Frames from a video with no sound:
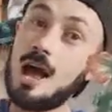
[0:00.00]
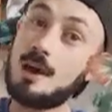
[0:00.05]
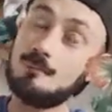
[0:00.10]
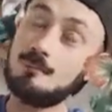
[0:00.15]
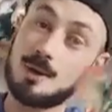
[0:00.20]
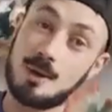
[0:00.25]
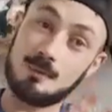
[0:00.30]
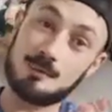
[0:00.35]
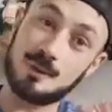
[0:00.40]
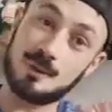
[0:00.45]

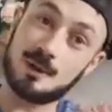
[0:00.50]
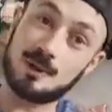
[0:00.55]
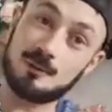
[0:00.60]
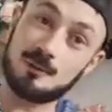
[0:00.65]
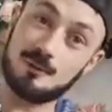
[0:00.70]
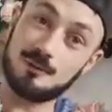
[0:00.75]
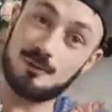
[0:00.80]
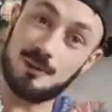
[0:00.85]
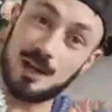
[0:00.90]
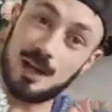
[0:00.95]
And maybe they
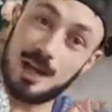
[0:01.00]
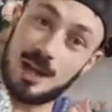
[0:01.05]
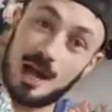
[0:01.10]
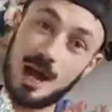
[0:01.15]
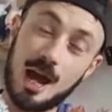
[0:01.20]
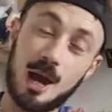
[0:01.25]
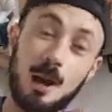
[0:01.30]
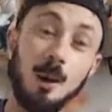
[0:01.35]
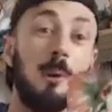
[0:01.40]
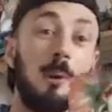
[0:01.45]
could fight it
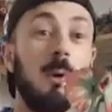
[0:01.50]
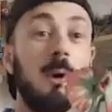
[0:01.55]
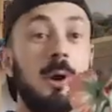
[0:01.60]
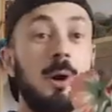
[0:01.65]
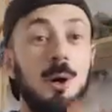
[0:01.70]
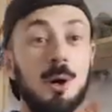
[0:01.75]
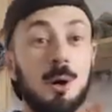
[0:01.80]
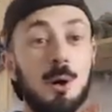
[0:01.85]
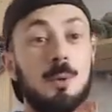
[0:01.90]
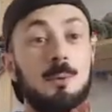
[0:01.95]
out
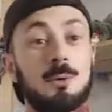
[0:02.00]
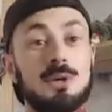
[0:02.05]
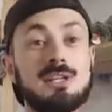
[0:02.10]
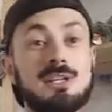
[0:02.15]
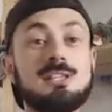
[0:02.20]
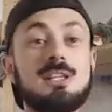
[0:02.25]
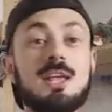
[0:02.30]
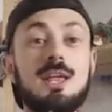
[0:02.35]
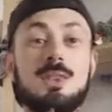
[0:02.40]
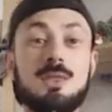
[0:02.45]
who
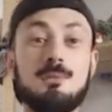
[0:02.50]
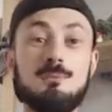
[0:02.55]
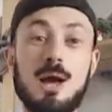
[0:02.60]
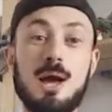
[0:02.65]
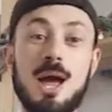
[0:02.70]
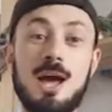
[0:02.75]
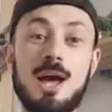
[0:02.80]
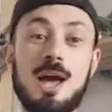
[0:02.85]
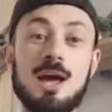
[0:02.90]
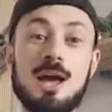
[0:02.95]
is the
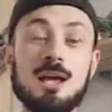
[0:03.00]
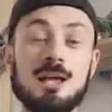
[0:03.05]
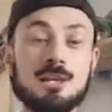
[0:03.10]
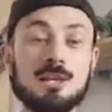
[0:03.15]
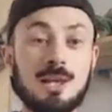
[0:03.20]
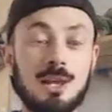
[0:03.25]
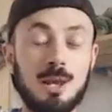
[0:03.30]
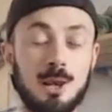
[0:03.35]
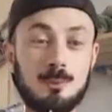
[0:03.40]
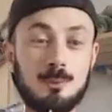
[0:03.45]
better
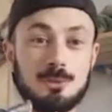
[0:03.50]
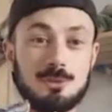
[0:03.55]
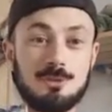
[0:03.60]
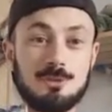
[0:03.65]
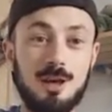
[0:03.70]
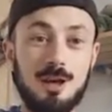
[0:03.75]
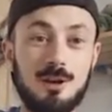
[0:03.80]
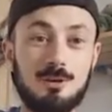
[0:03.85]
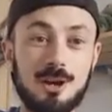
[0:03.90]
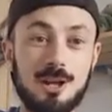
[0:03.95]

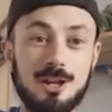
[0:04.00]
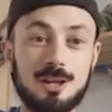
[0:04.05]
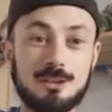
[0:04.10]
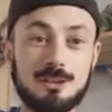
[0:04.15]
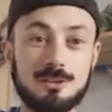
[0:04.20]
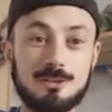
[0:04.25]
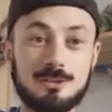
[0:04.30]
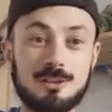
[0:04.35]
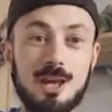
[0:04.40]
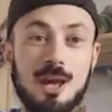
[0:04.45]

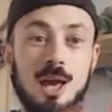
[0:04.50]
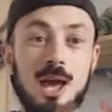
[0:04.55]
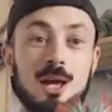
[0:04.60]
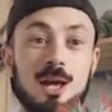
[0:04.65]
Dilophosaurus.